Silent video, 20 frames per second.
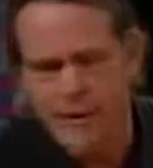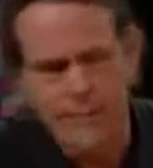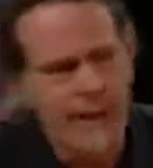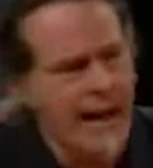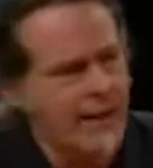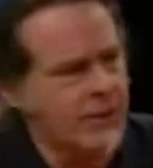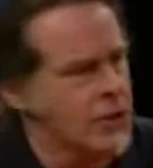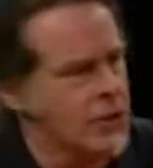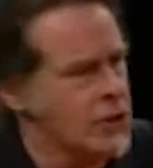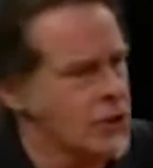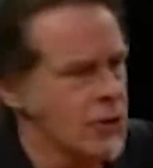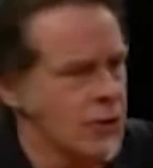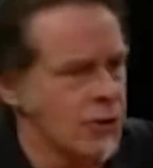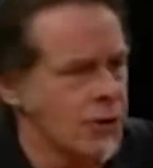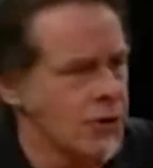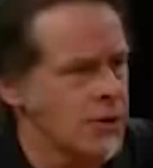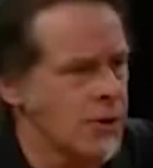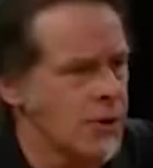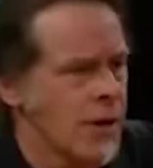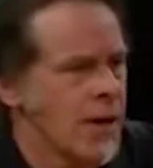But in
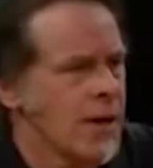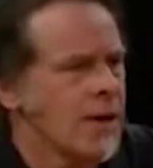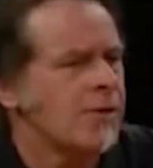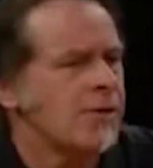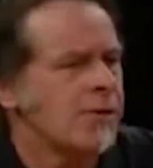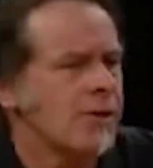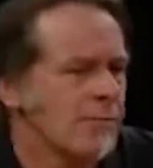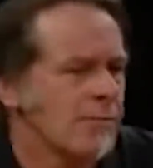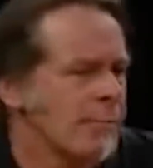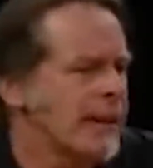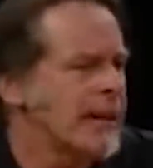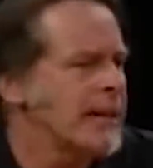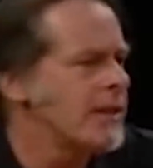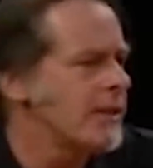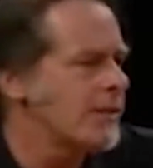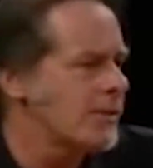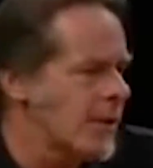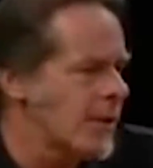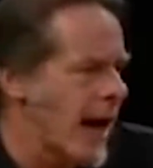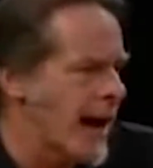Massachusetts,
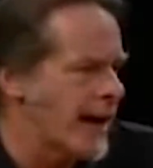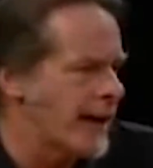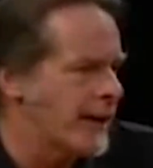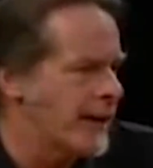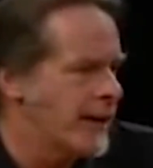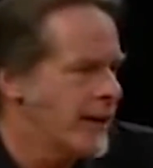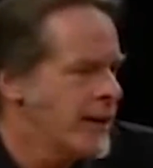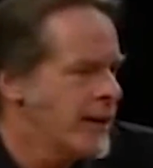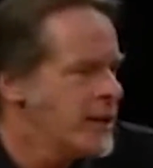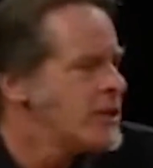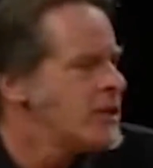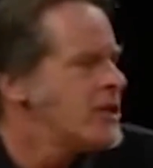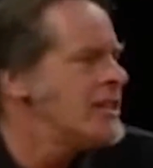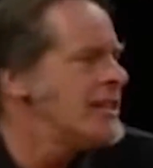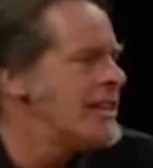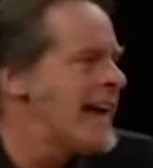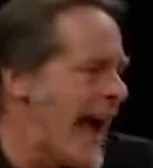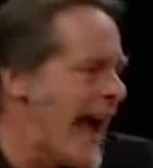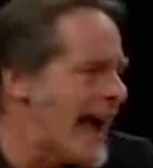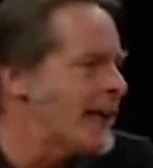somebody decided
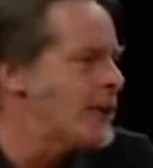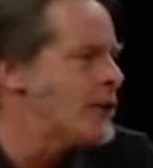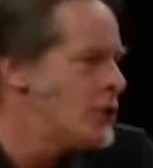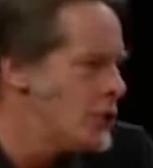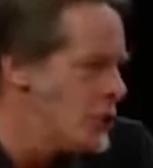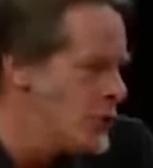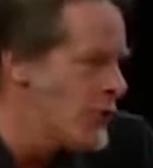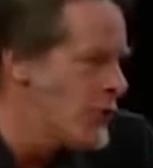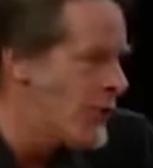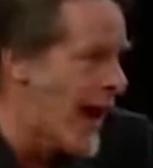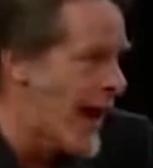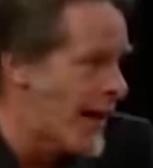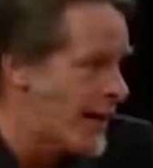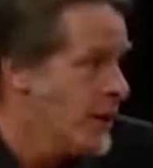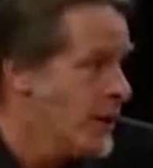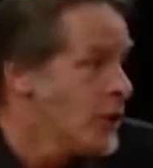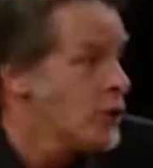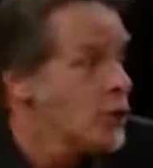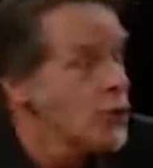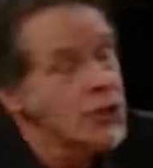she can't do
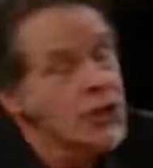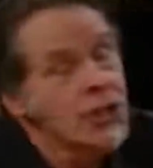that.